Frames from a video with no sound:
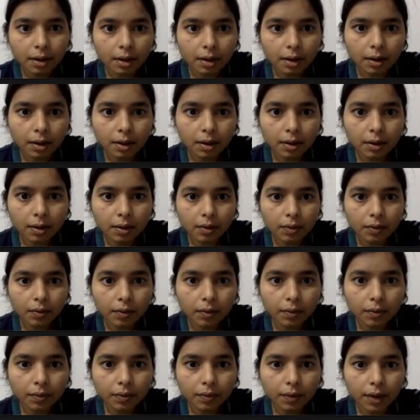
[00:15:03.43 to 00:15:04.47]
9.
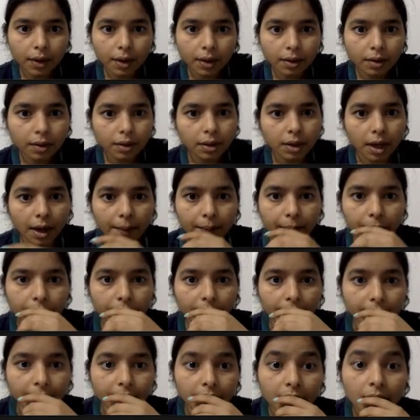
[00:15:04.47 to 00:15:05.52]

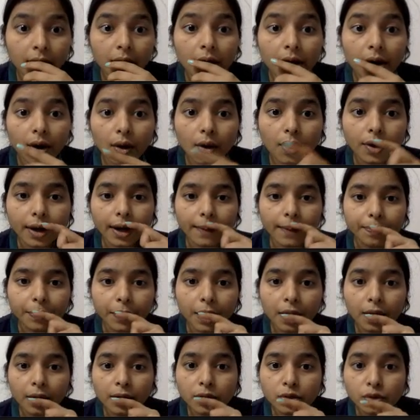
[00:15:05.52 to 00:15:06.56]
Fine, yeah, fine.
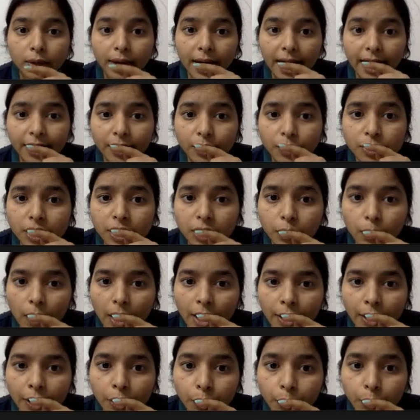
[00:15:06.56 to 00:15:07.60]
Okay,
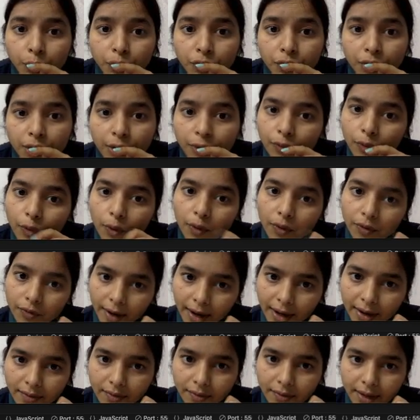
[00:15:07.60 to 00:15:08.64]
so can you see 1
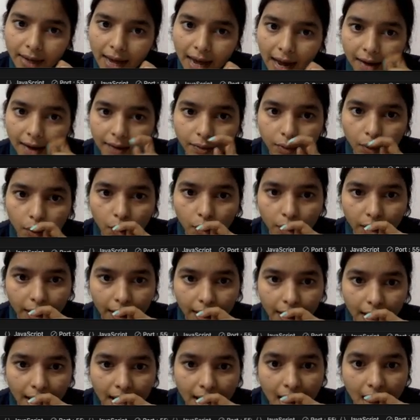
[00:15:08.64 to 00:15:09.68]
2 3 4 5
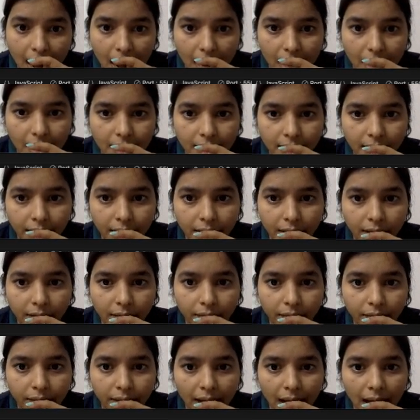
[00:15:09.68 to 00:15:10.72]
we have? Okay,
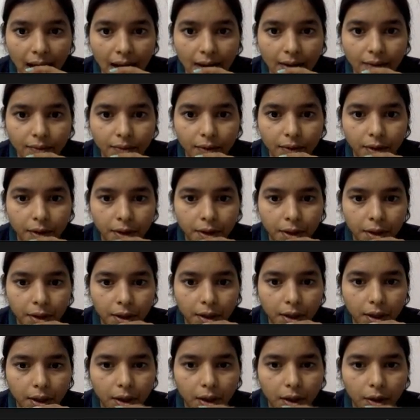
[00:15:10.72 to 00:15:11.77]
and here we
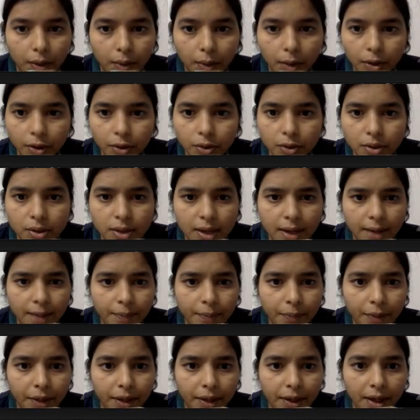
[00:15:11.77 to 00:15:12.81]
have
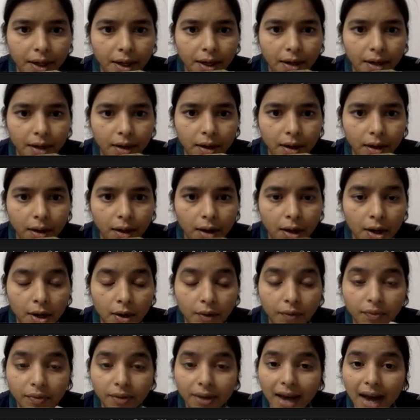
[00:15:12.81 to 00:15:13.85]
what to say
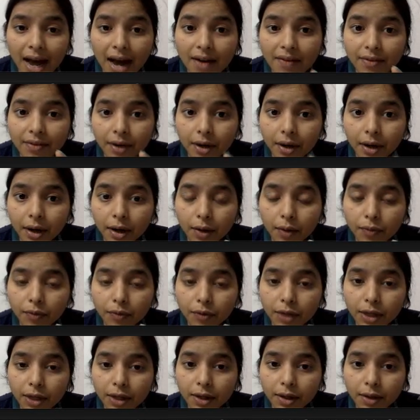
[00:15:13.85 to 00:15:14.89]
here,
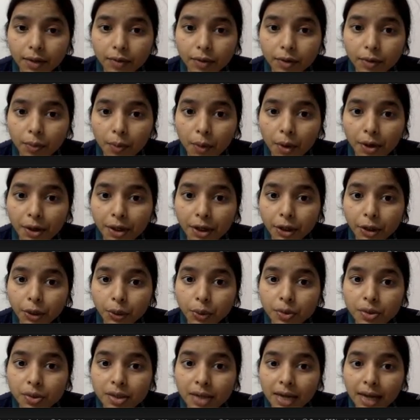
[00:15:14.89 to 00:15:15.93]
we have
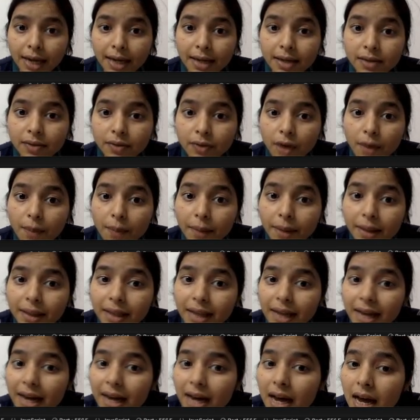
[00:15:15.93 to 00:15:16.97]
we wanted to
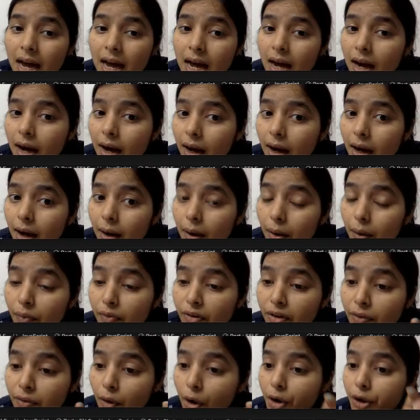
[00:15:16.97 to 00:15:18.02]
slice from the,
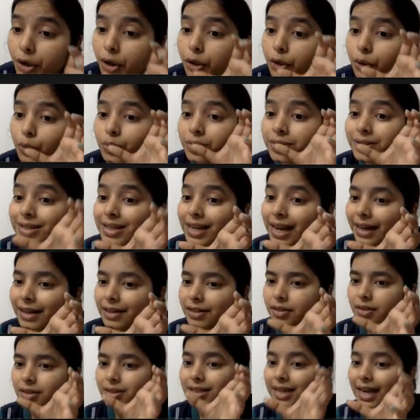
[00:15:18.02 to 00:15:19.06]
we
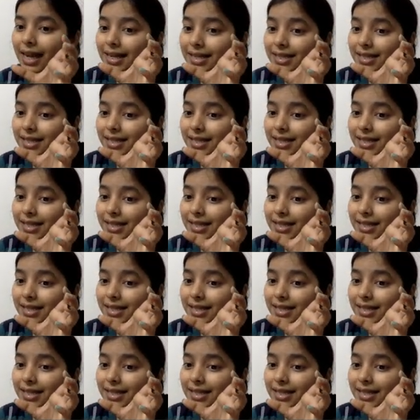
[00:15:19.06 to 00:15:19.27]
wanted